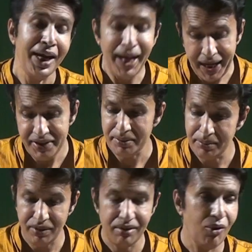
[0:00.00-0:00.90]

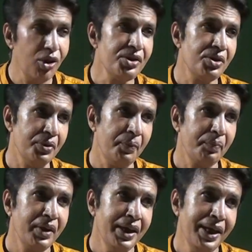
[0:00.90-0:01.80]
and also,
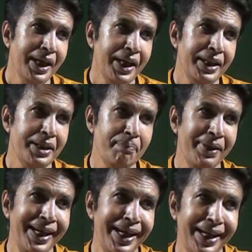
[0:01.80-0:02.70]
the
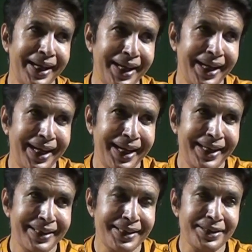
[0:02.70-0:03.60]
play
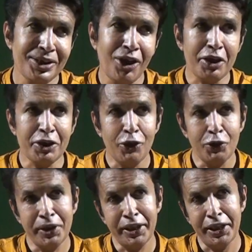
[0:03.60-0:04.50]
does not
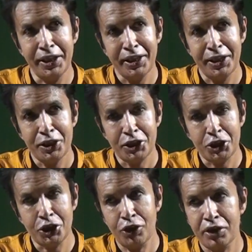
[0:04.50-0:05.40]
only
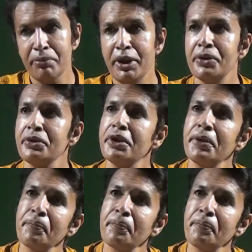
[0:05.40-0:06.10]
talk about